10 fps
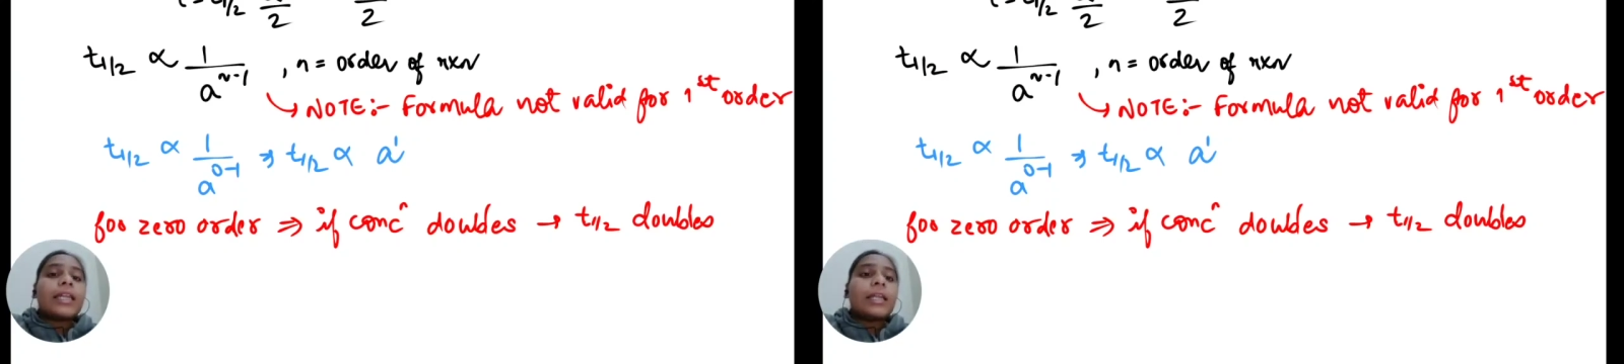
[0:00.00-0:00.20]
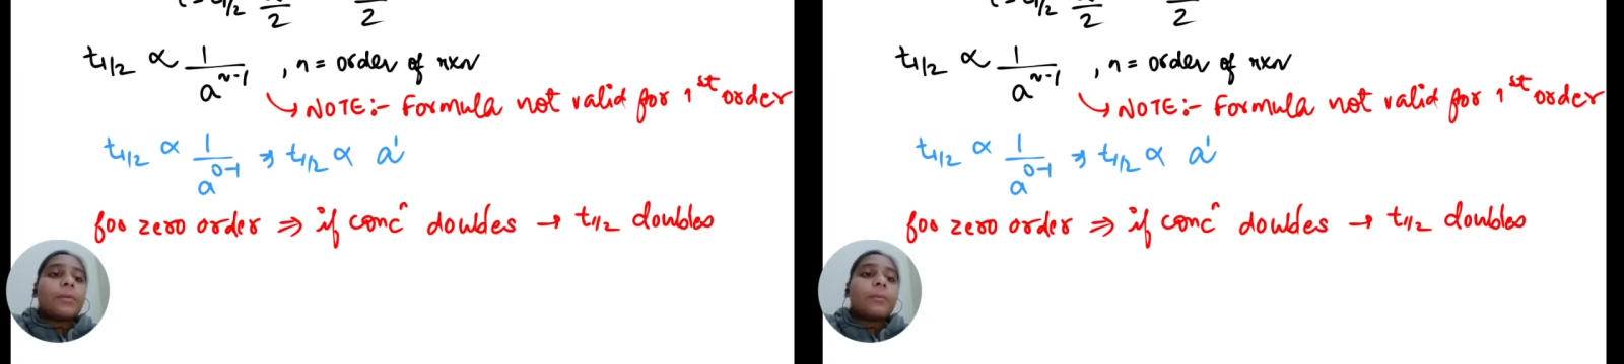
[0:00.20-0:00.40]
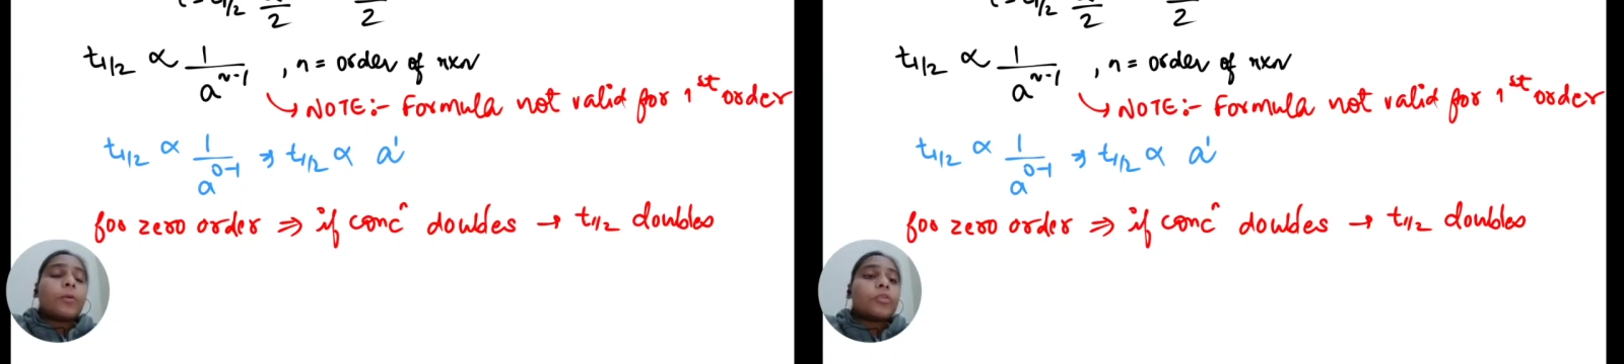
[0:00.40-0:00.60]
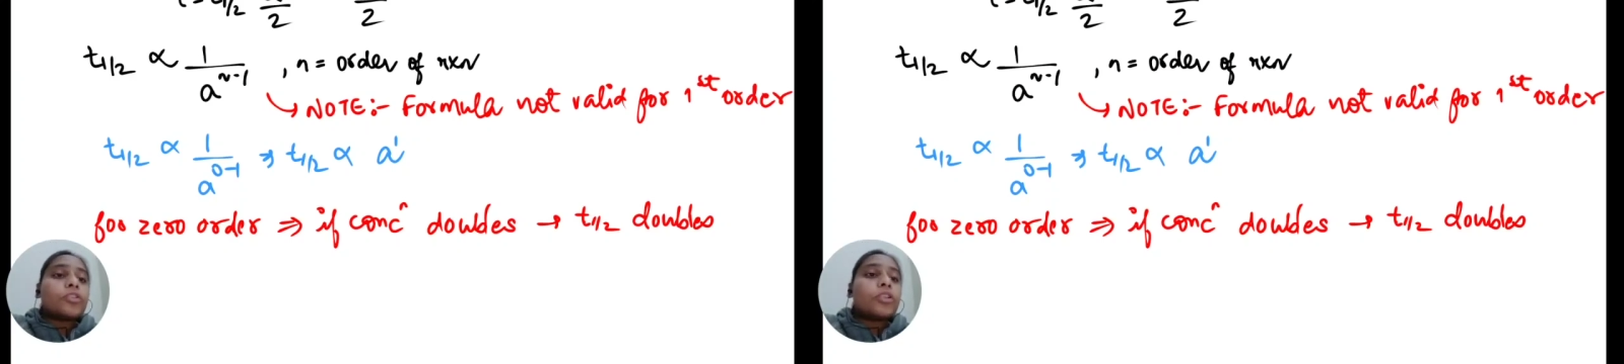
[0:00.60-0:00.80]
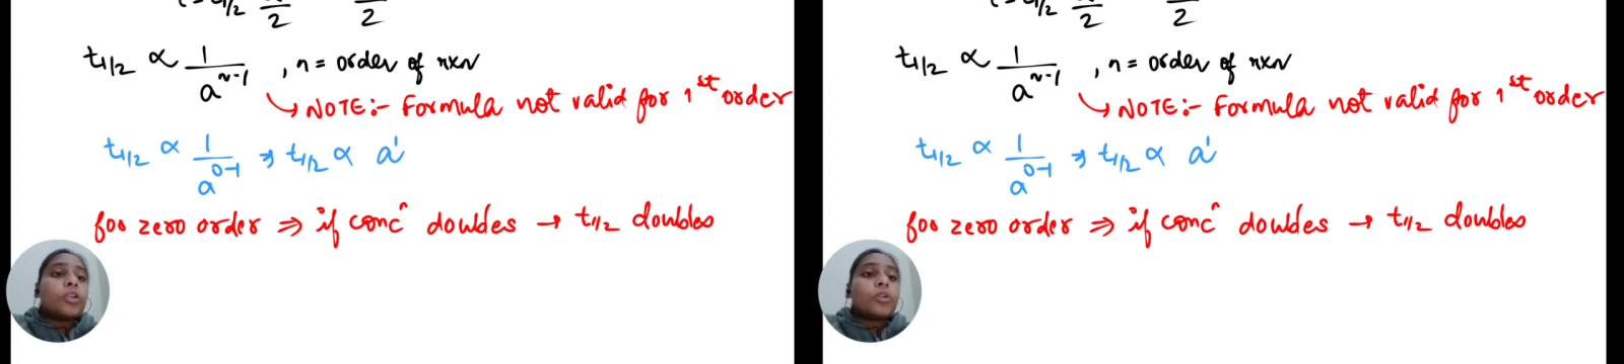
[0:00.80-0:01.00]
So, if
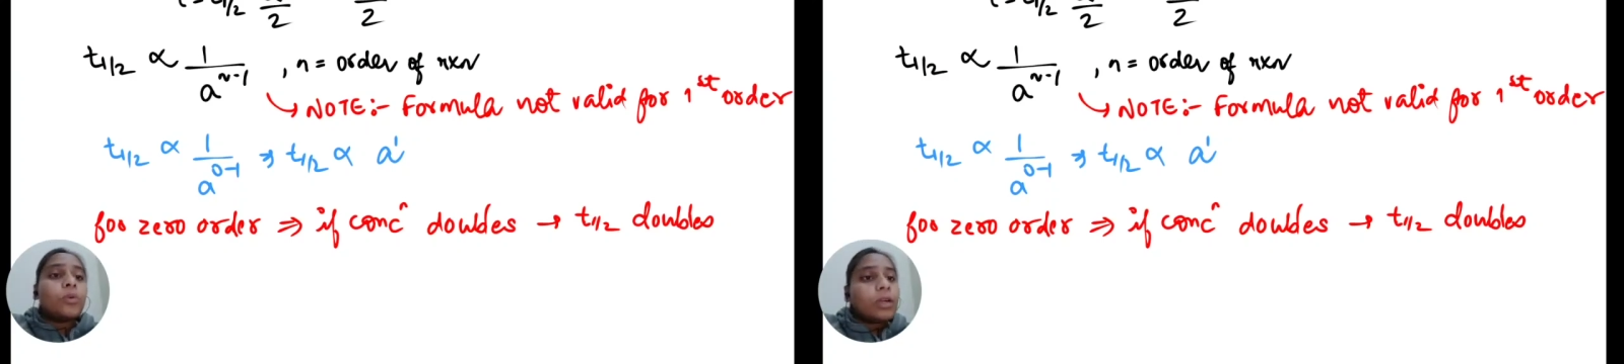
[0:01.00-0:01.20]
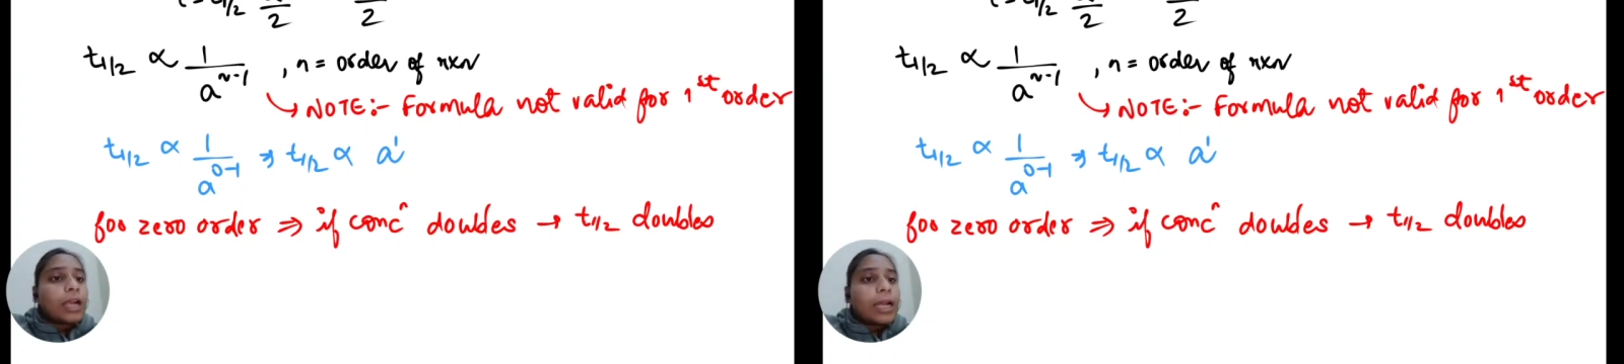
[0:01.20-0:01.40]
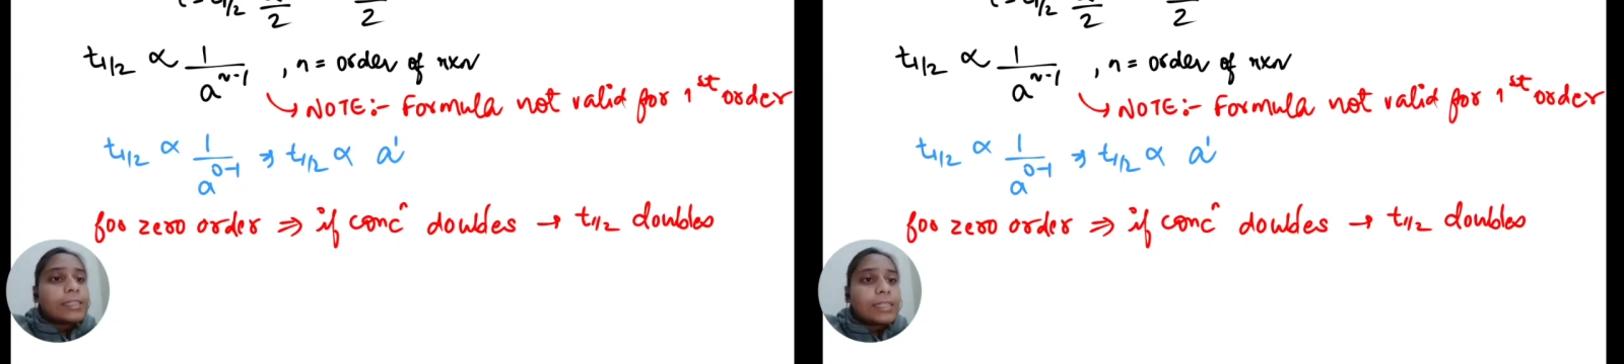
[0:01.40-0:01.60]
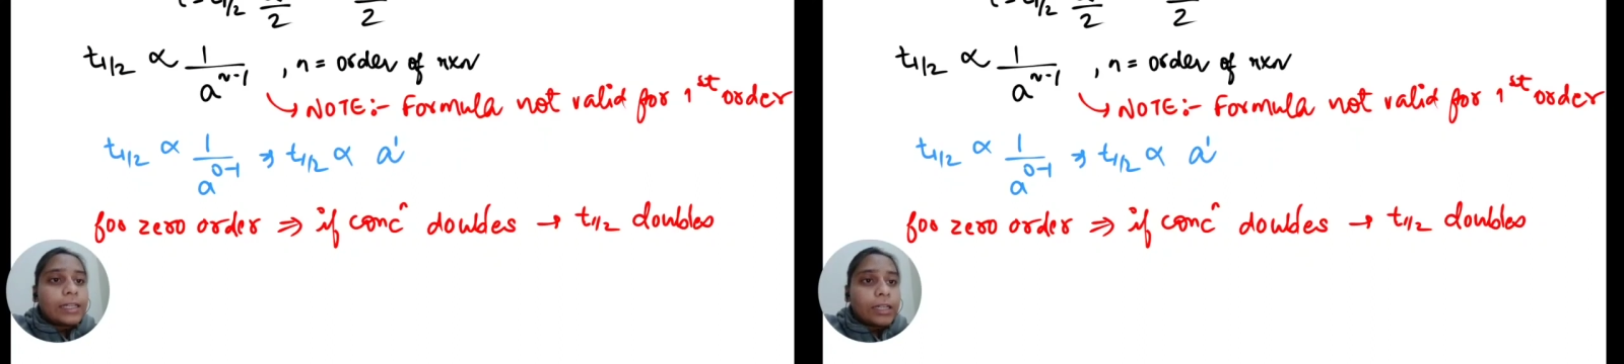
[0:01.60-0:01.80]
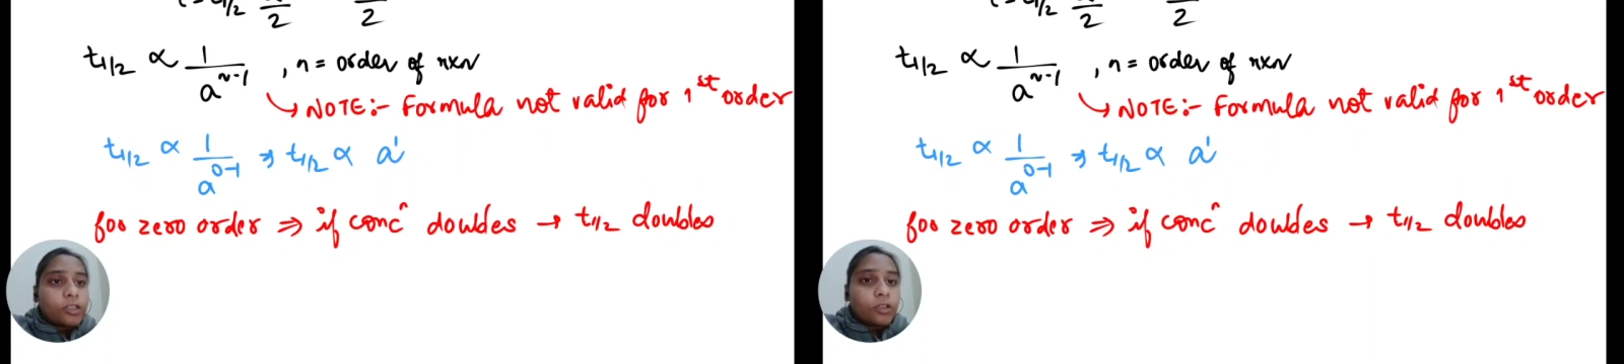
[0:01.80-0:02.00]
we will double the
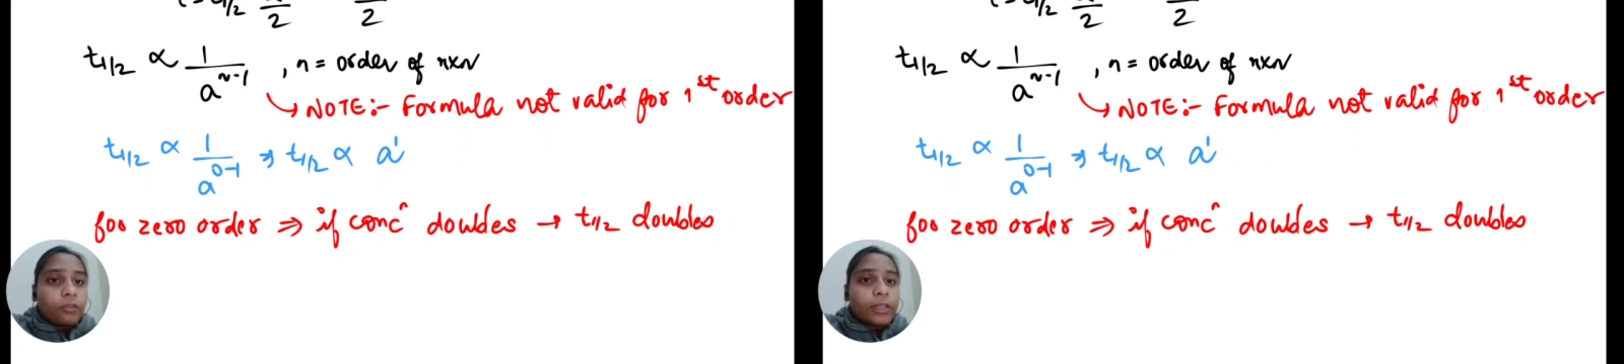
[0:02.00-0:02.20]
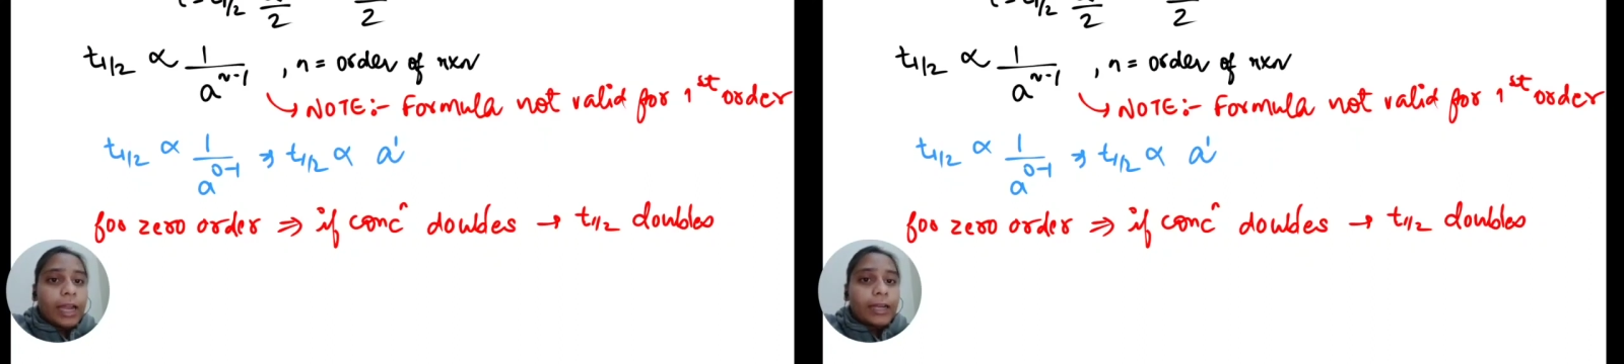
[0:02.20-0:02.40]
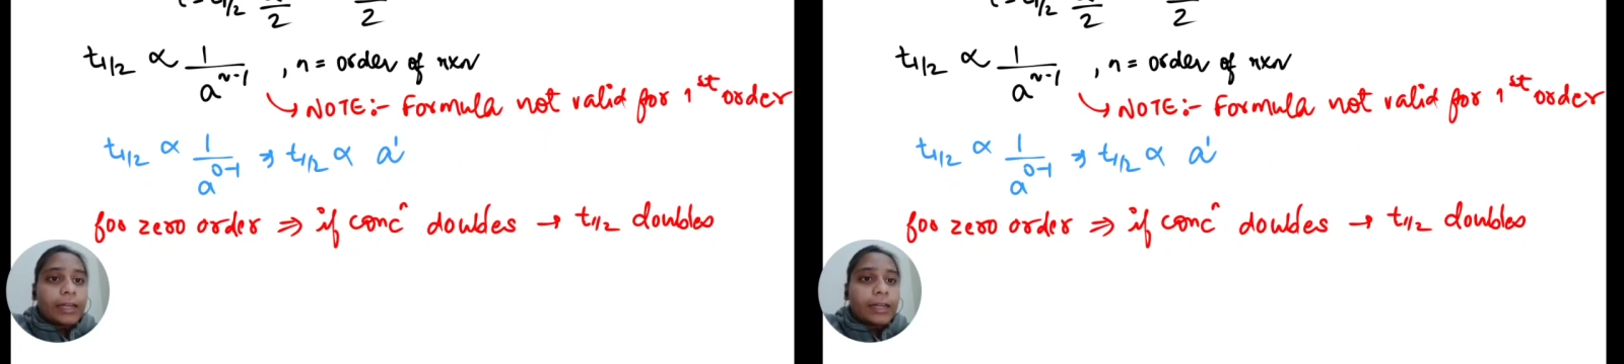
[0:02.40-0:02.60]
concentration of reactant,